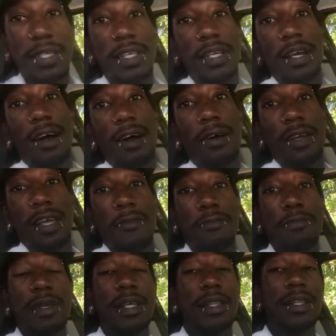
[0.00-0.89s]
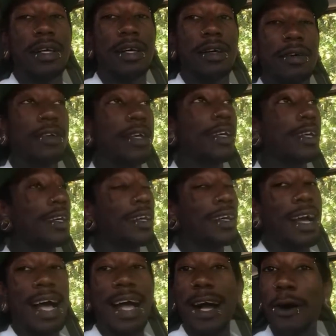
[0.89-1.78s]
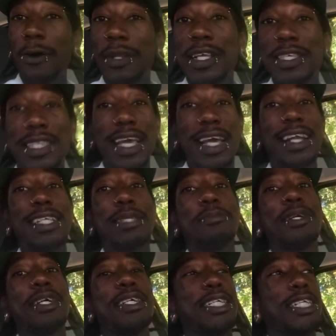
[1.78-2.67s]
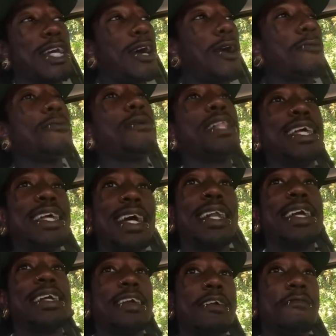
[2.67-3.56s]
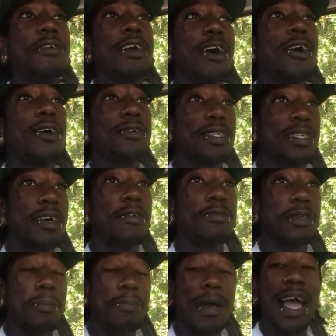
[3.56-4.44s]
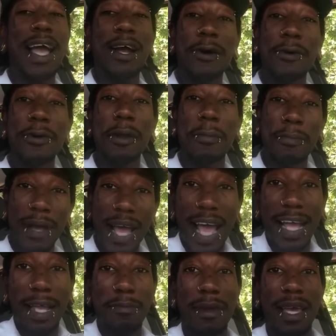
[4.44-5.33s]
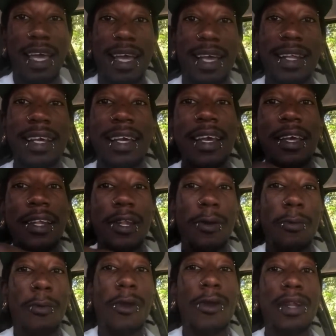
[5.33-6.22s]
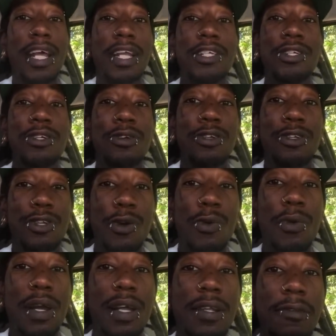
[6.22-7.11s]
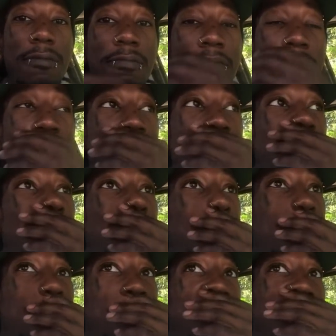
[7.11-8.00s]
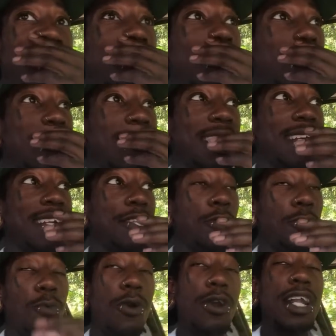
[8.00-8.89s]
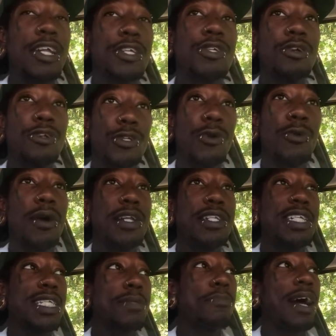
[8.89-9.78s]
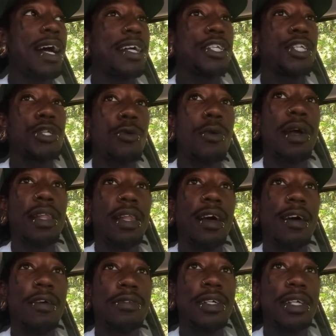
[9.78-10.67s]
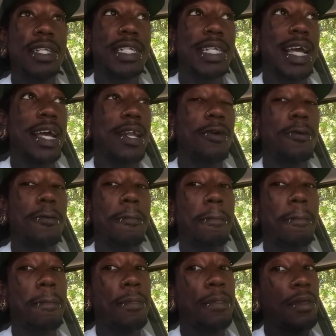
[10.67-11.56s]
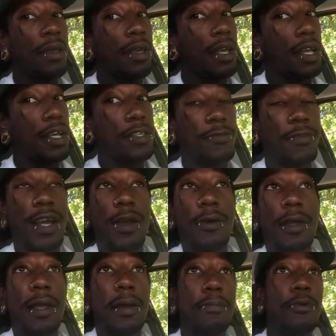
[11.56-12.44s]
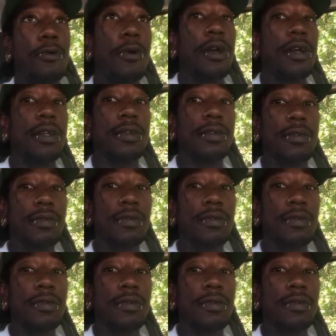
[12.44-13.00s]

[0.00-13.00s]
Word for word: of y'all giving me love. I only say this because y'all really got to give y'all selves a pat on the back, man. The work that you're doing, the work that you're doing just by showing love to the channel is very important.